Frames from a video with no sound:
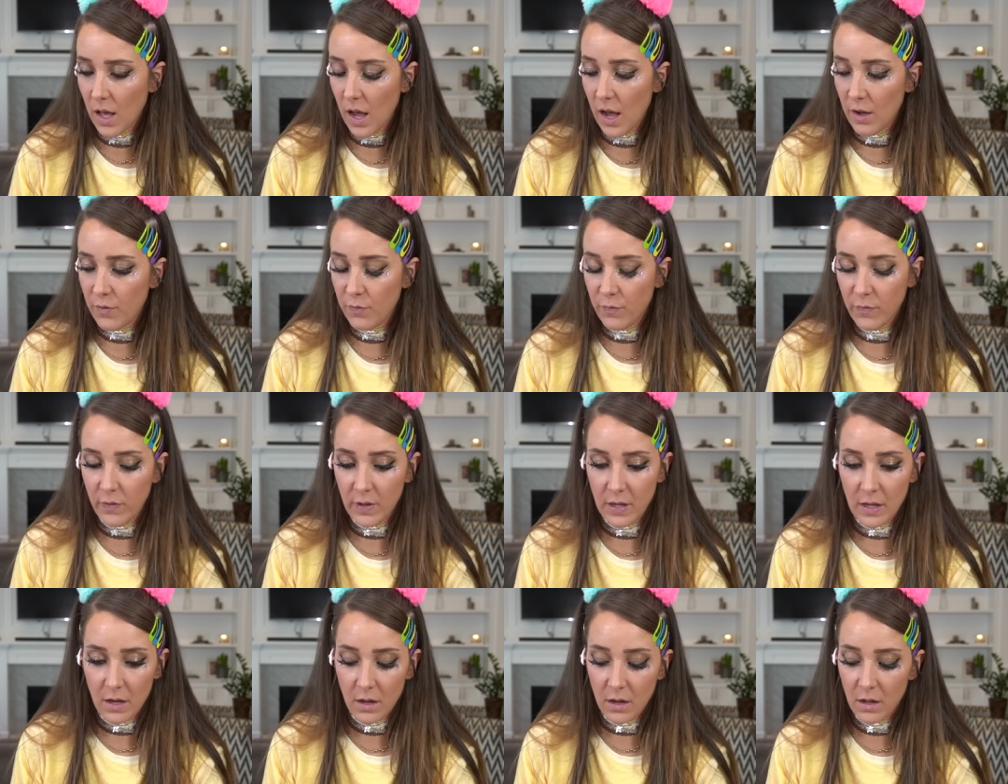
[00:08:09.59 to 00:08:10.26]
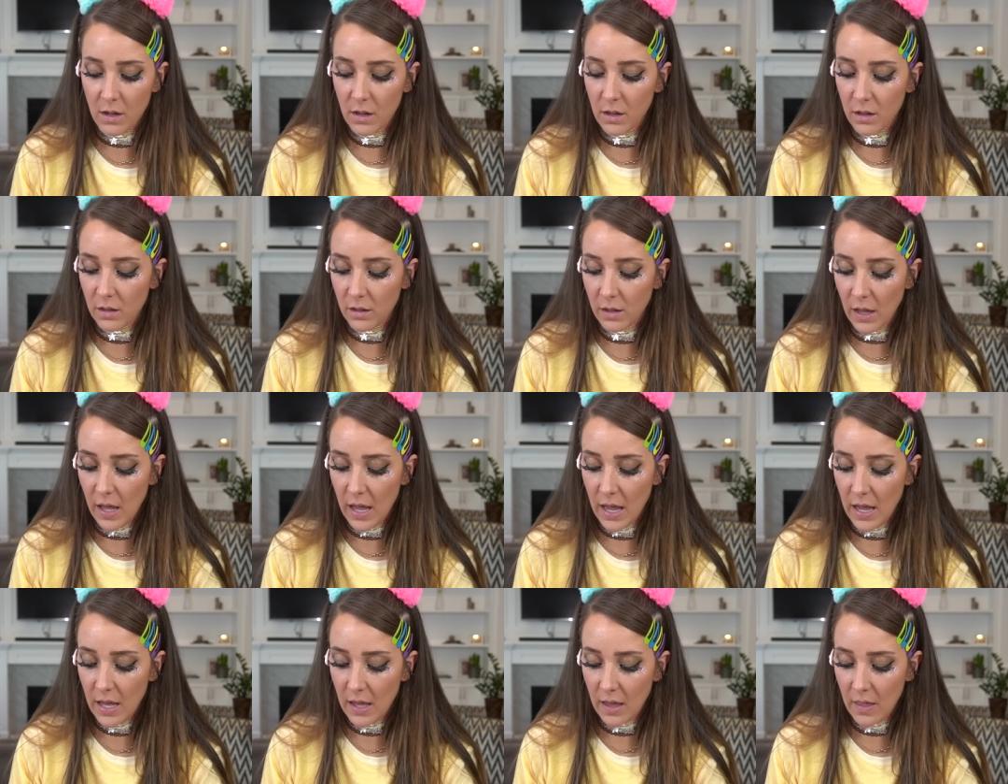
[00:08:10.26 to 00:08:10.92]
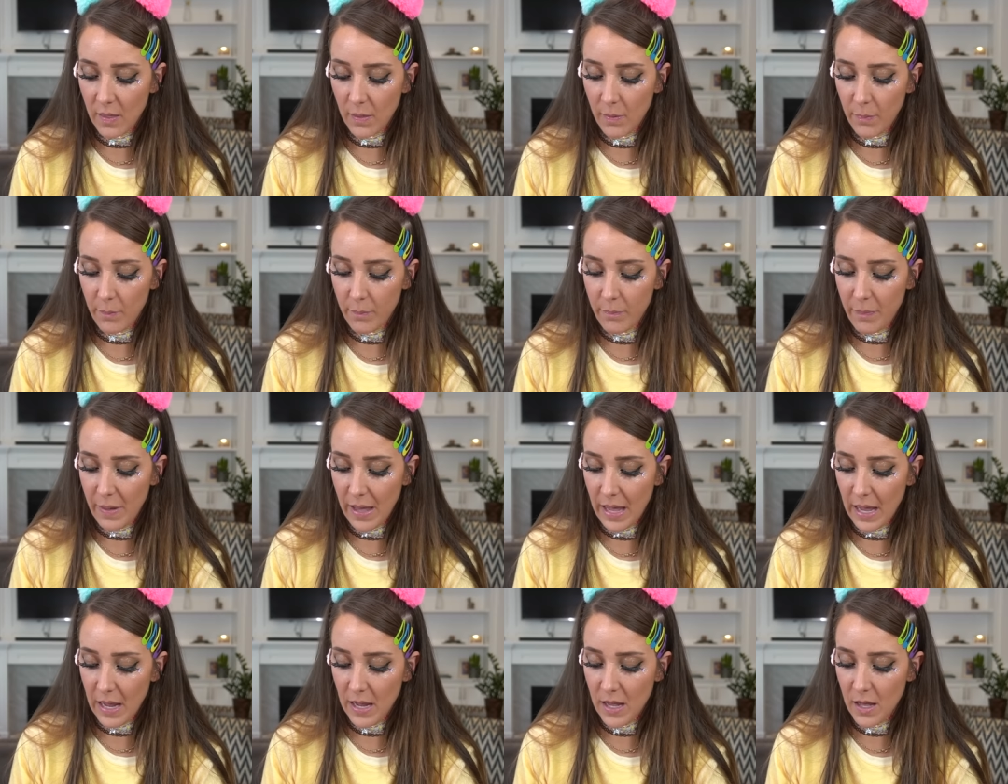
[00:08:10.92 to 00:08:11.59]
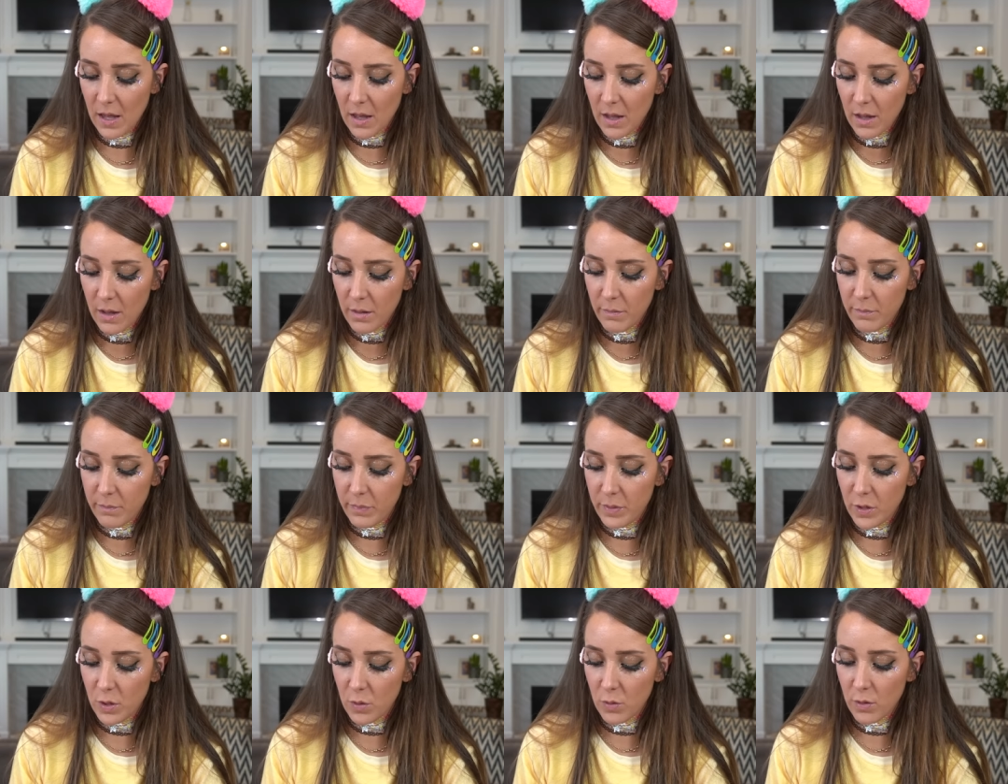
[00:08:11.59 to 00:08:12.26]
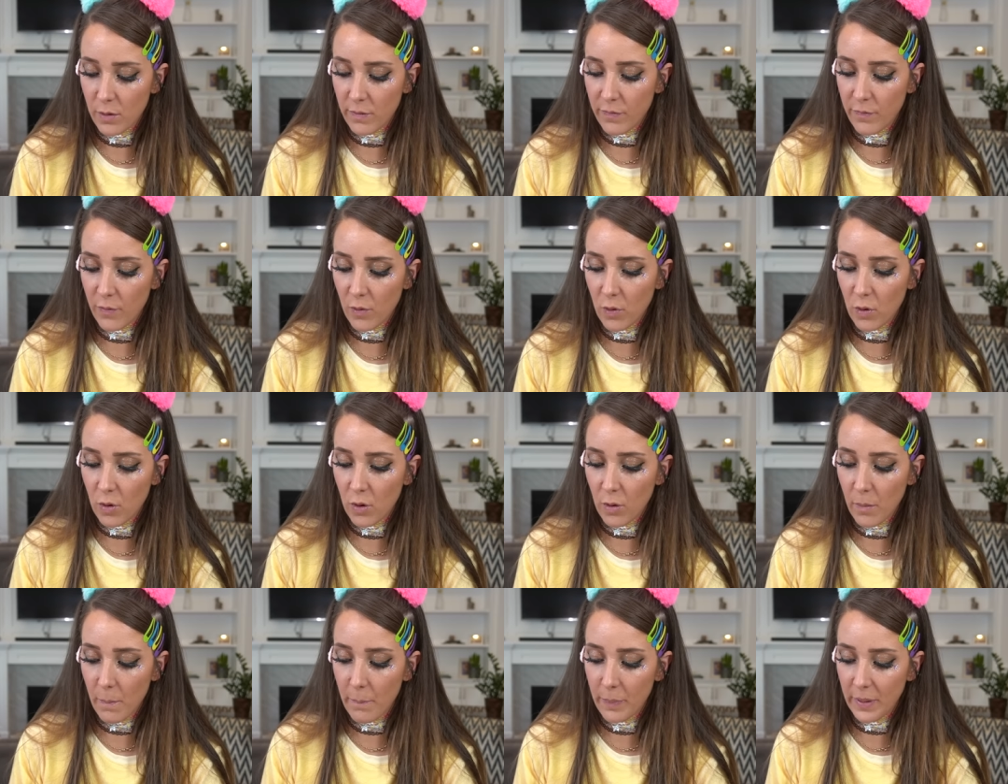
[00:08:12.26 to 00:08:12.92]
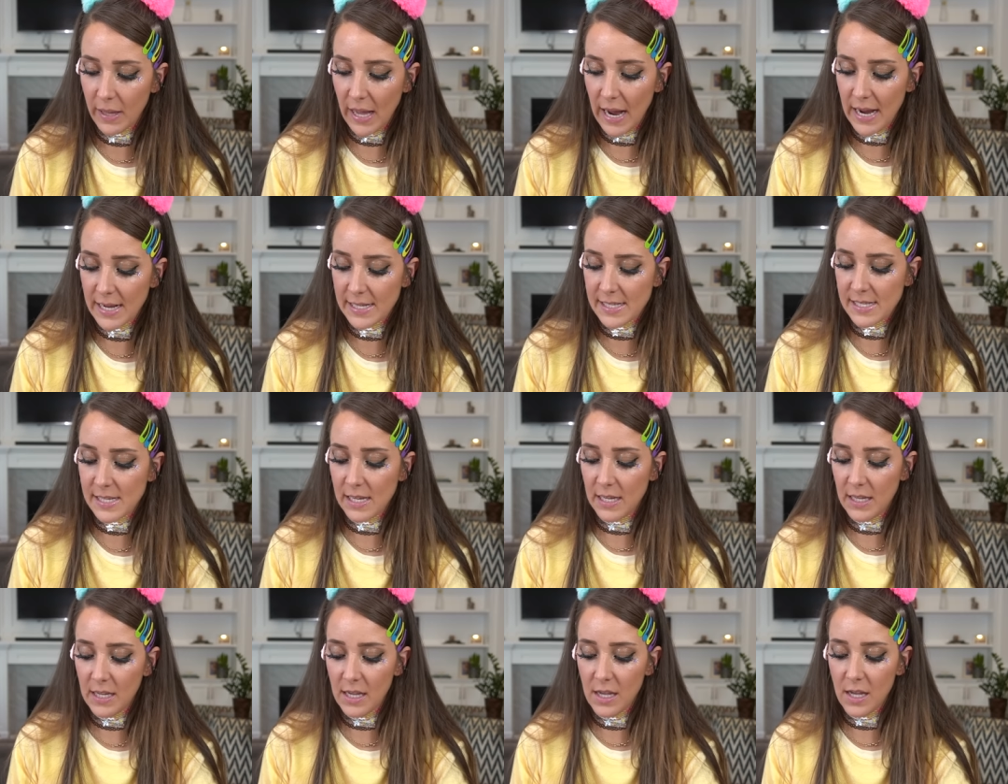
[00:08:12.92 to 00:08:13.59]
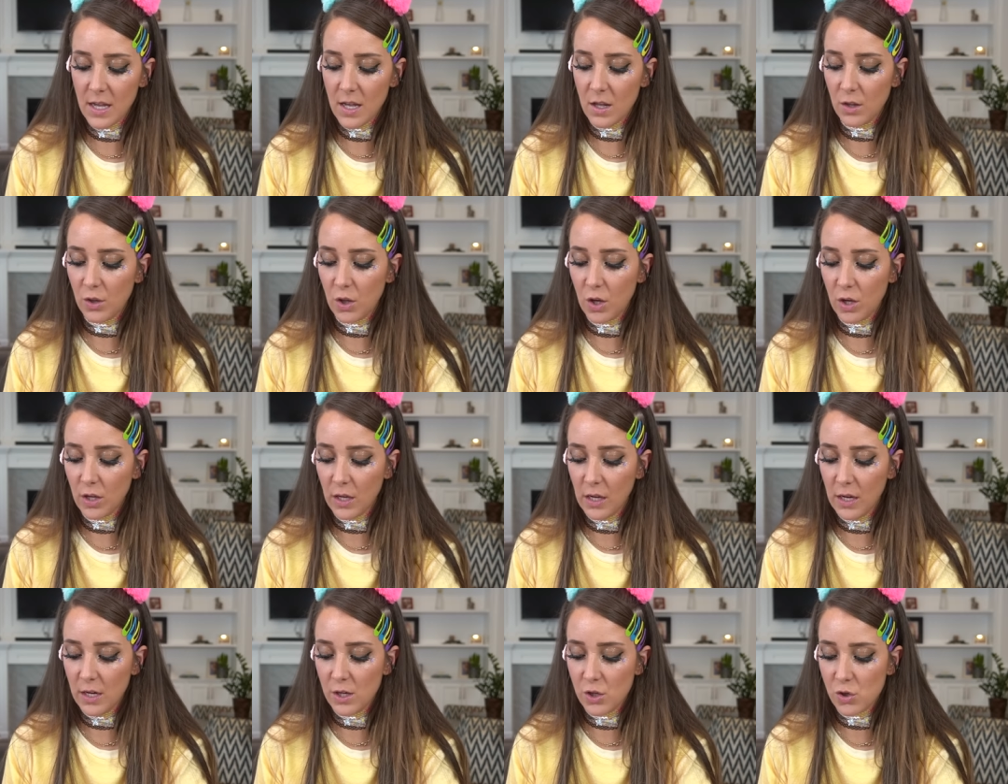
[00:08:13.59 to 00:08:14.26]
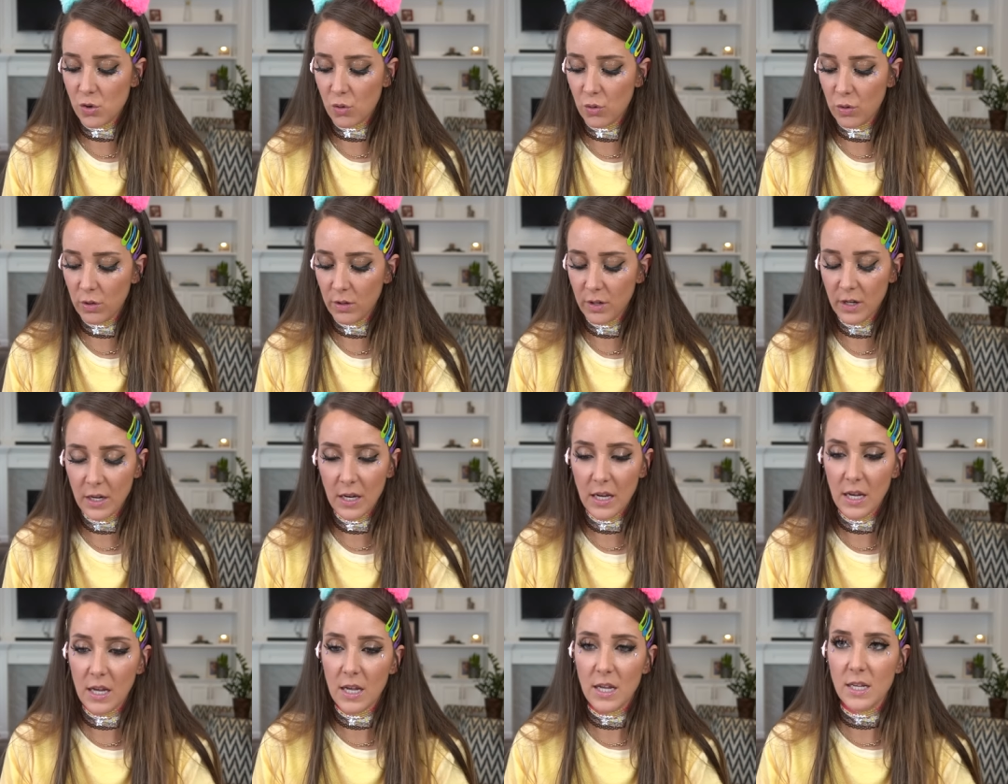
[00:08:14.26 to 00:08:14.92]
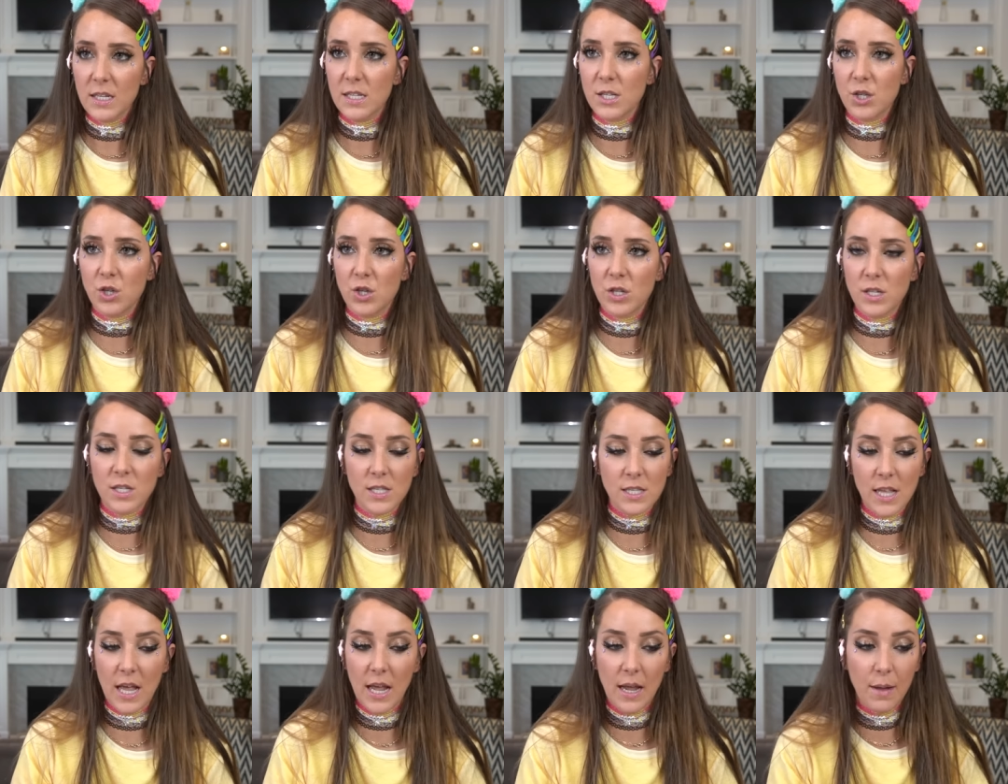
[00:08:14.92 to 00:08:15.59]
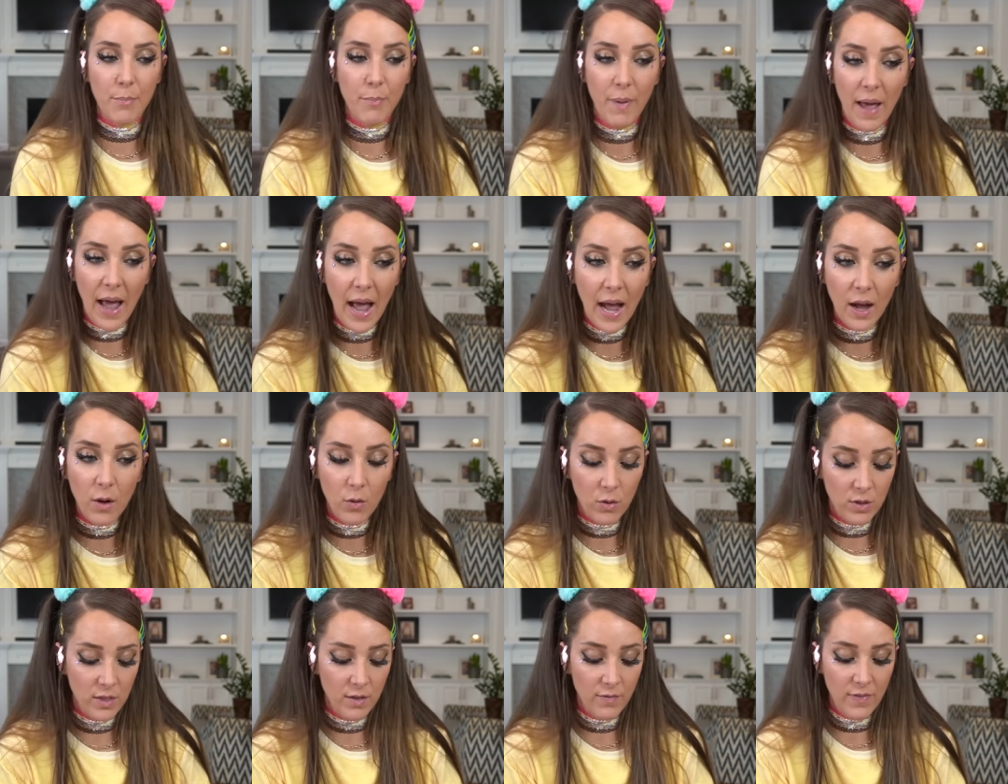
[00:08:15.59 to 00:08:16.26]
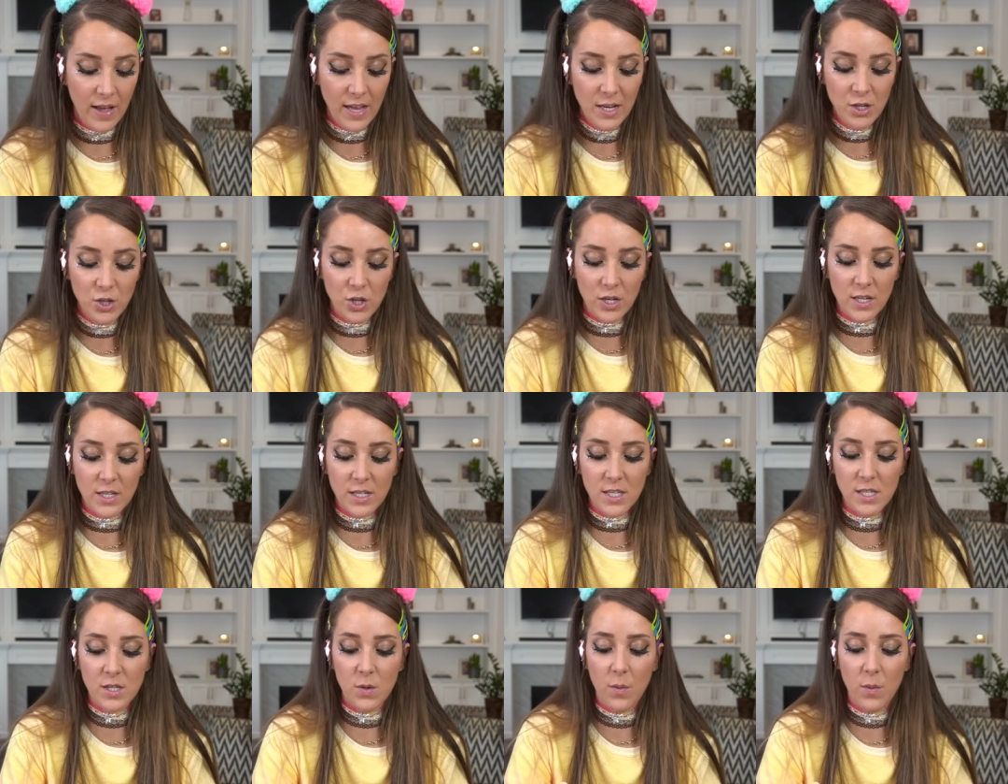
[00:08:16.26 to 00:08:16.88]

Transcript: I feel like big, beautiful, plasticky looking jewelry is just like back with a vengeance.